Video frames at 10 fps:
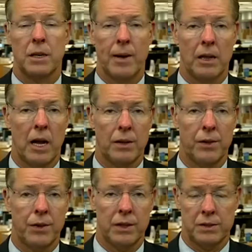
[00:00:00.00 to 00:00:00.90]
about a lot of
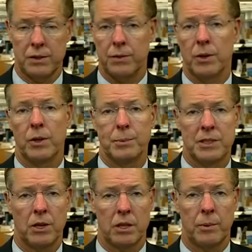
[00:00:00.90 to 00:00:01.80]
the things that you've already been
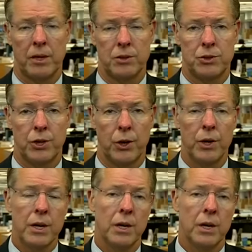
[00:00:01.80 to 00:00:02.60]
talking about in your show.